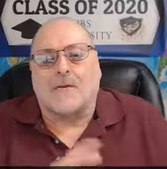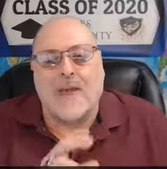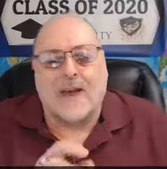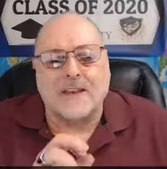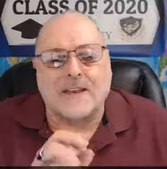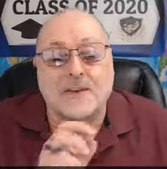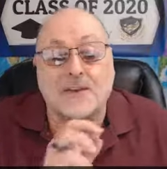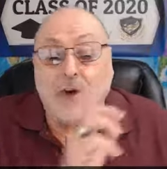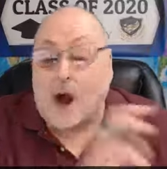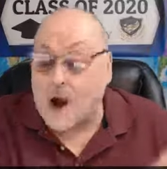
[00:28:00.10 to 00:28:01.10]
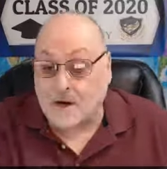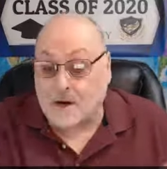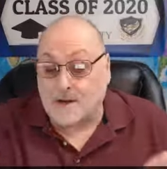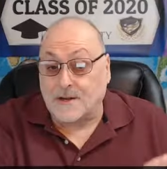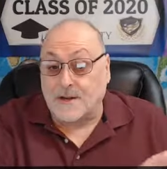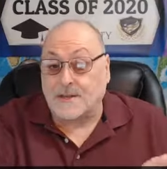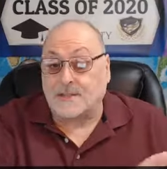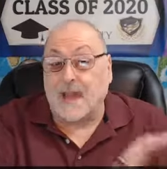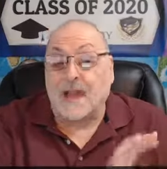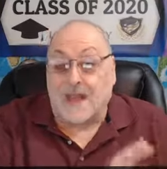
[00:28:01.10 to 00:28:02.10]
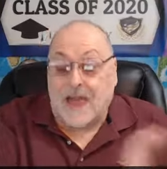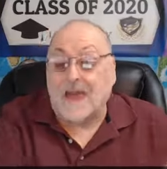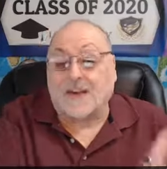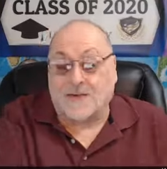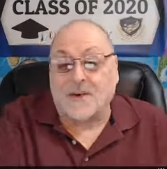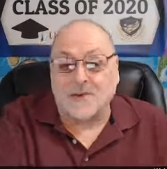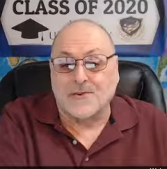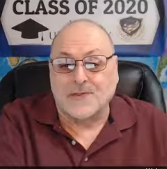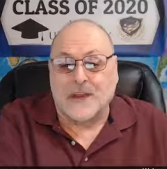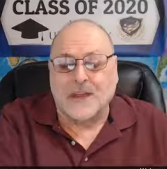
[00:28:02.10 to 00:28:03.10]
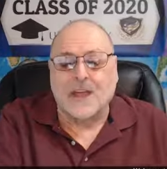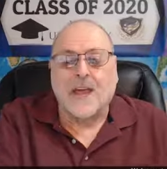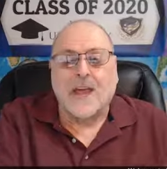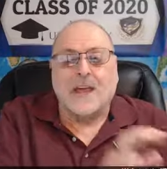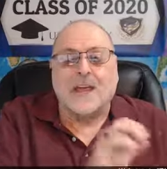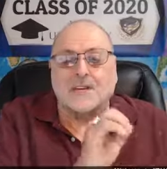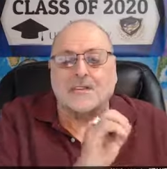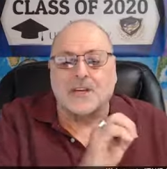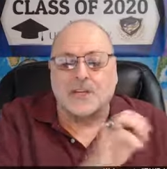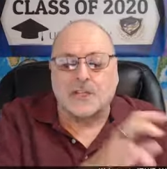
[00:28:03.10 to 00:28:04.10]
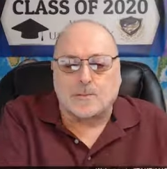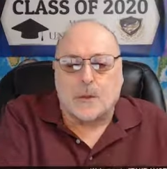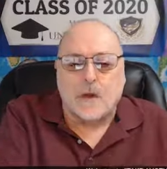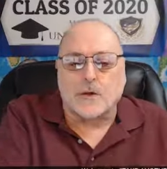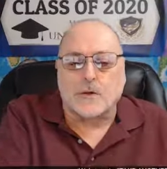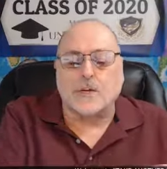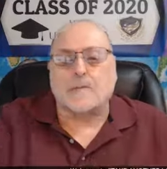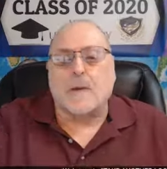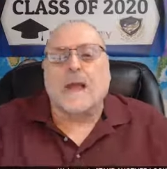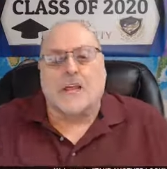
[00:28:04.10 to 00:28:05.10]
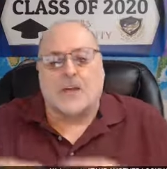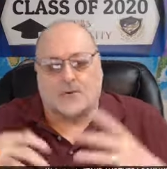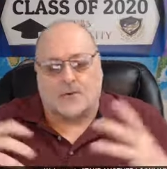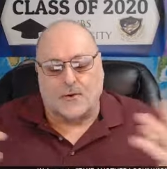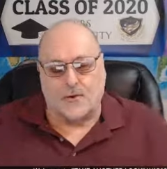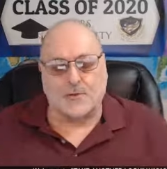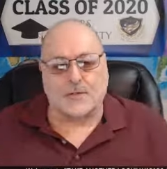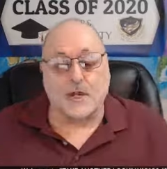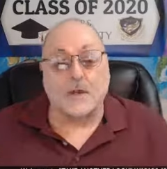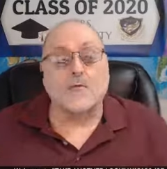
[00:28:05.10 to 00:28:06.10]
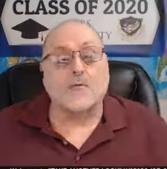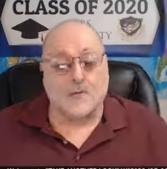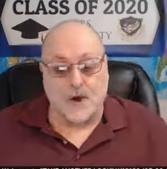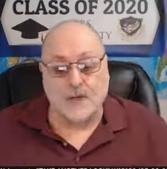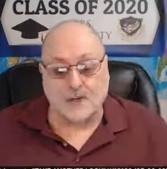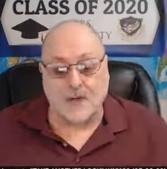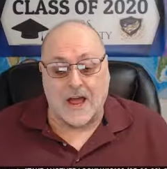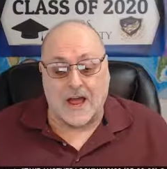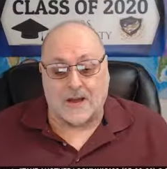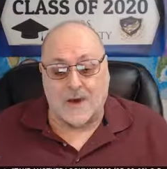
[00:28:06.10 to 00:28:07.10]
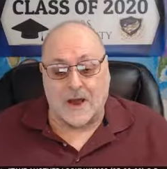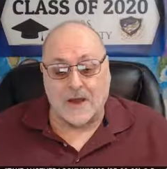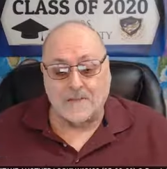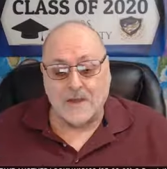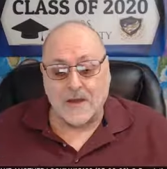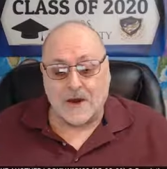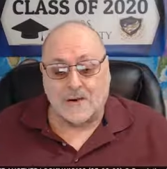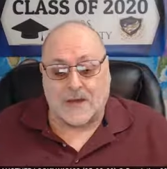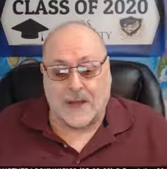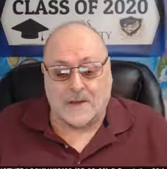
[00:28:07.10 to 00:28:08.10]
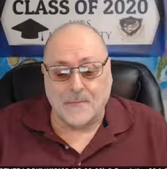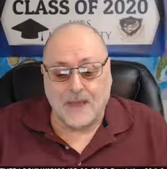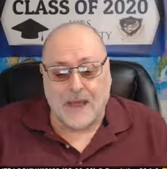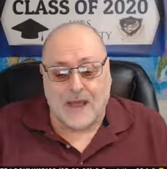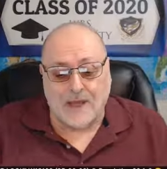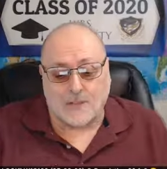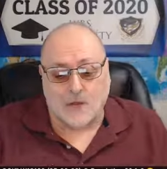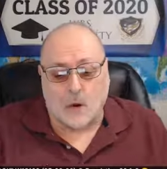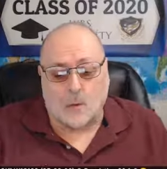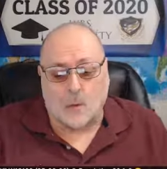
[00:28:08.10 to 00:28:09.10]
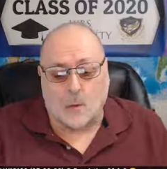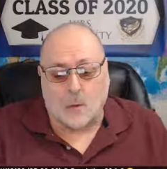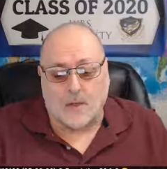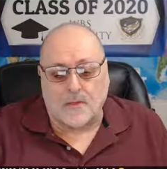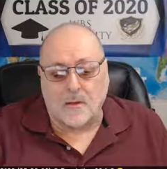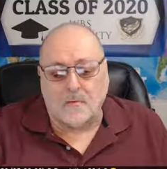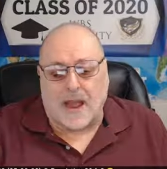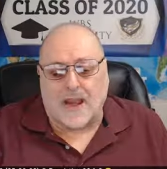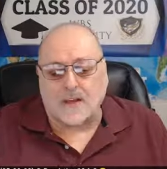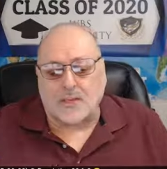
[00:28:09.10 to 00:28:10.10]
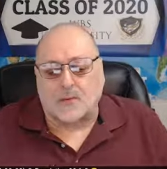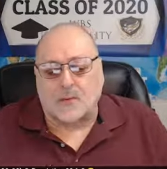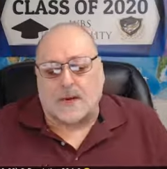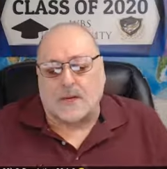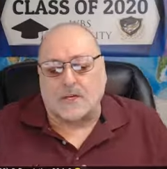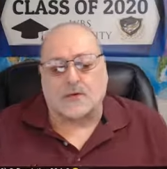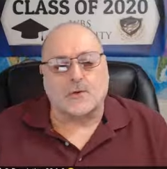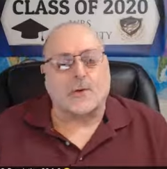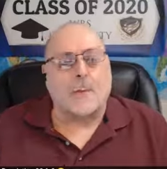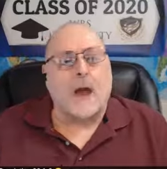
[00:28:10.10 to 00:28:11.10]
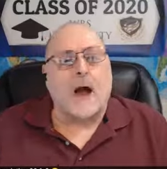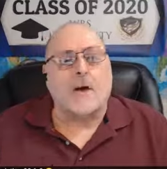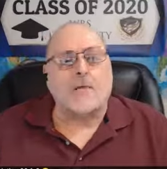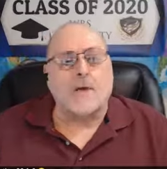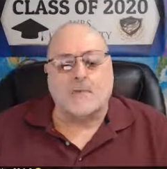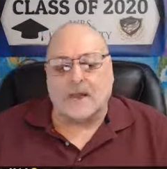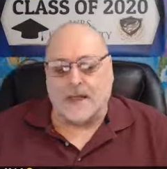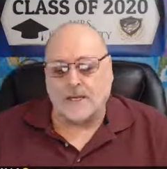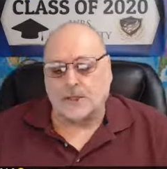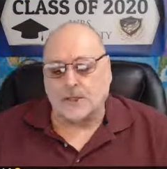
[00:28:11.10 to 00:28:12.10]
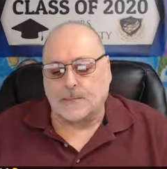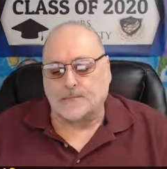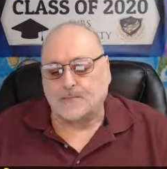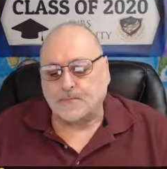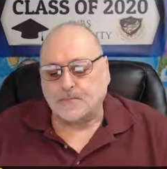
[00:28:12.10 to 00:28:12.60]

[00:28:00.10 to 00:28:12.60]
that darkness, that lack of understanding, is dispelled is by introducing fresh light, right? Okay. And so, when the mind is released through the power of revelation,